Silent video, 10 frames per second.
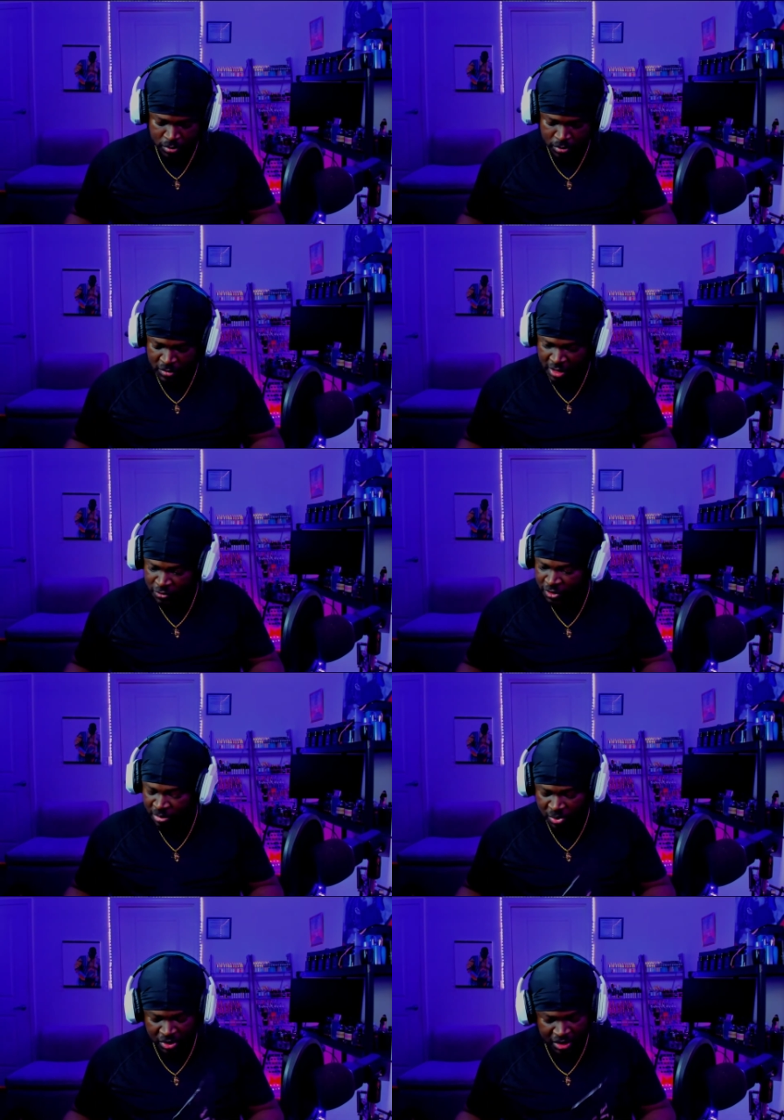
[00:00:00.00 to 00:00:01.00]
I was trying to
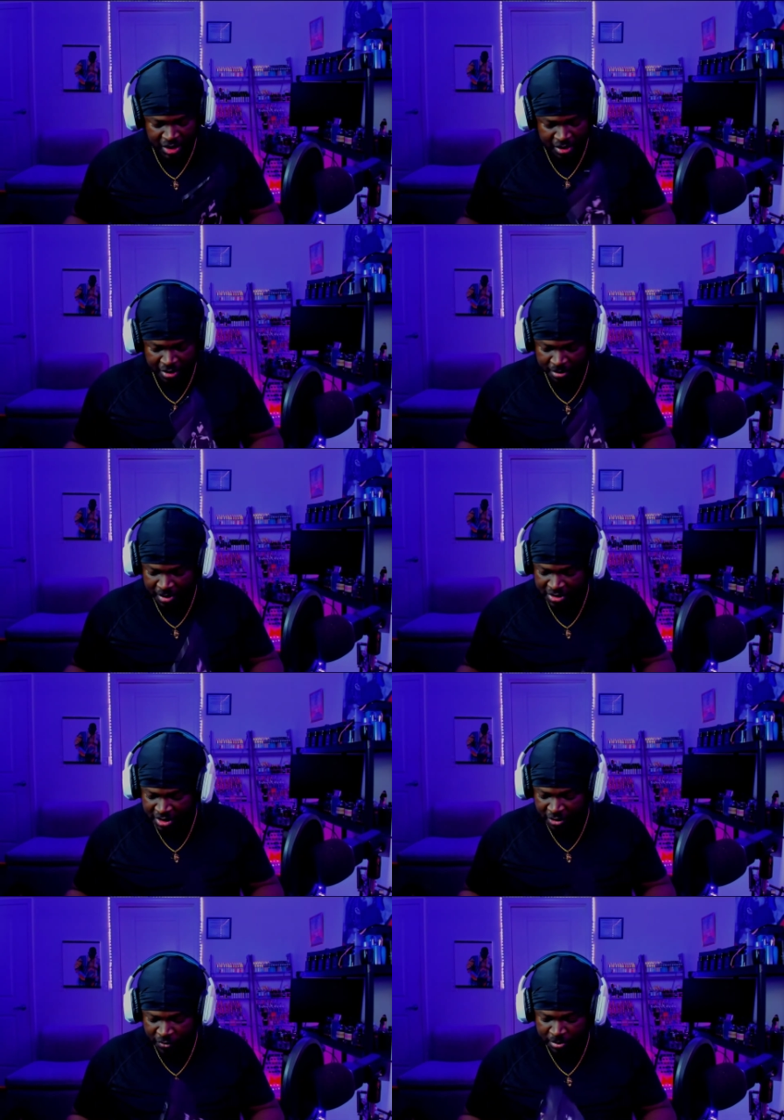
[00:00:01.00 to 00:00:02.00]
pull it out of there, but I just
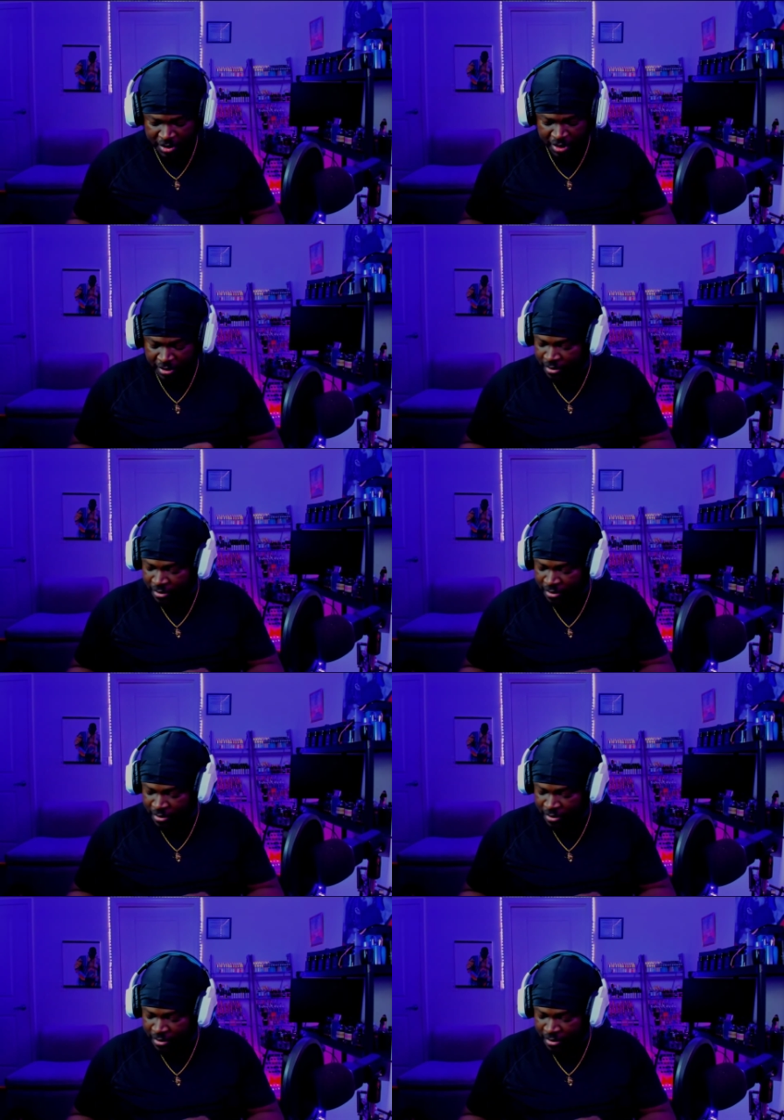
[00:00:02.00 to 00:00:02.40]
gotta rip it out.